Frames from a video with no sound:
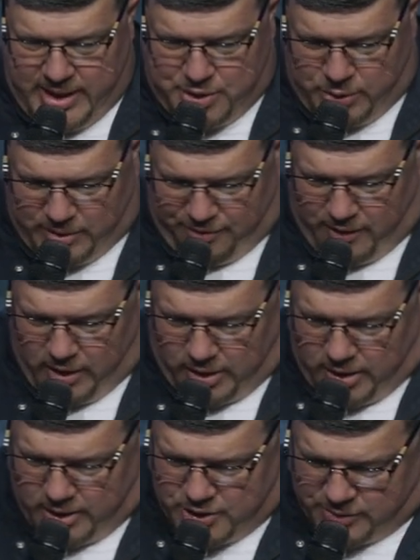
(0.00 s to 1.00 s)
into a far
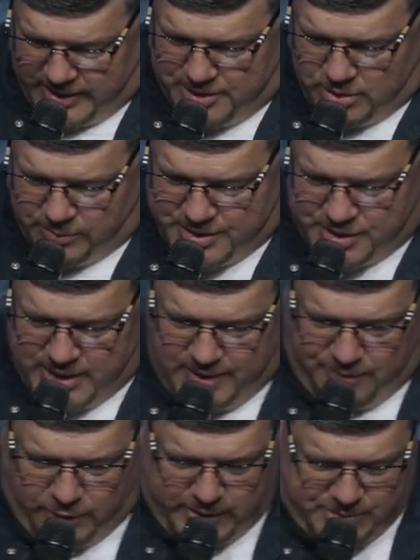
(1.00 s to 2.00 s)
country to
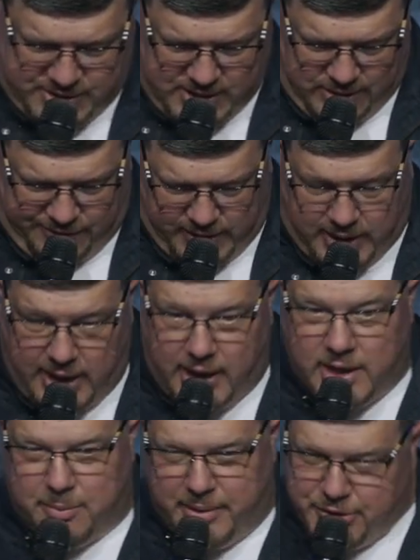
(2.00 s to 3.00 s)
receive for himself a
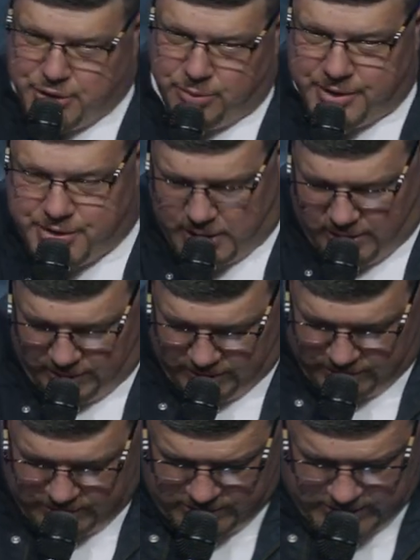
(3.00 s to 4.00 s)
kingdom and to
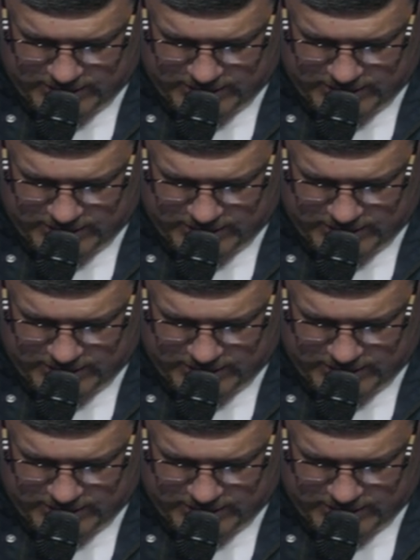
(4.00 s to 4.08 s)
return.